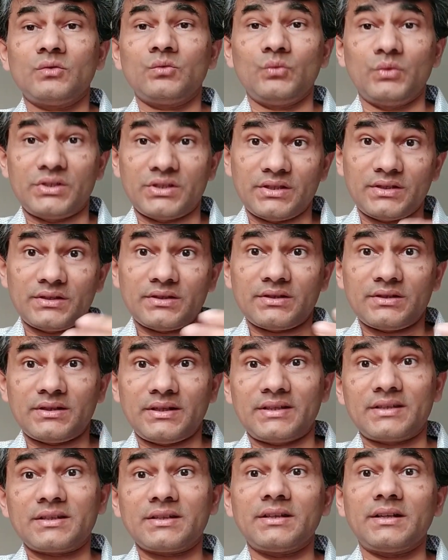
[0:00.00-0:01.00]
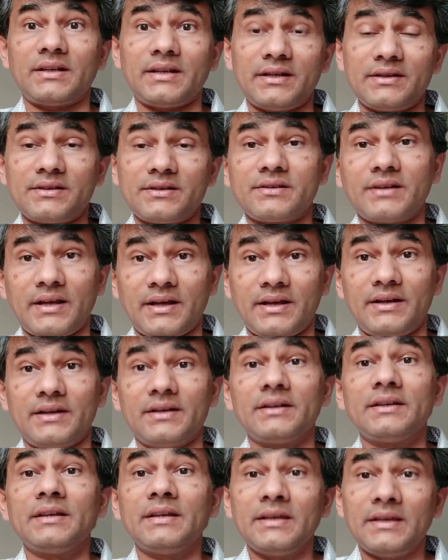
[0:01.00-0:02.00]
which is tested and
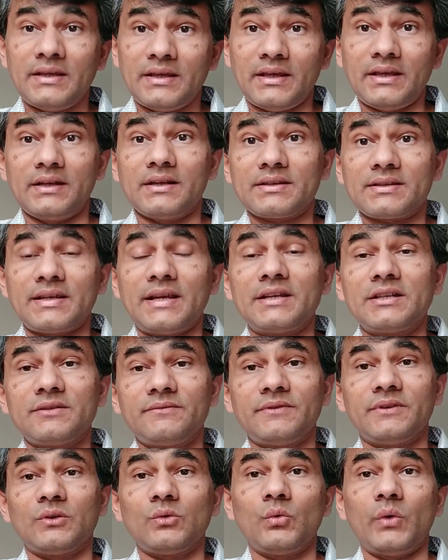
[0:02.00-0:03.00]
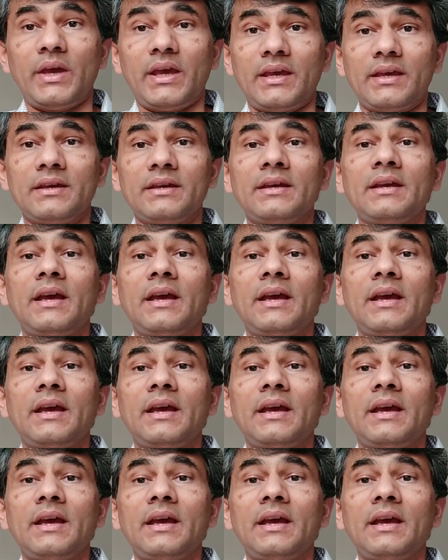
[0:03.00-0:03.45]
trialed in a scientific way,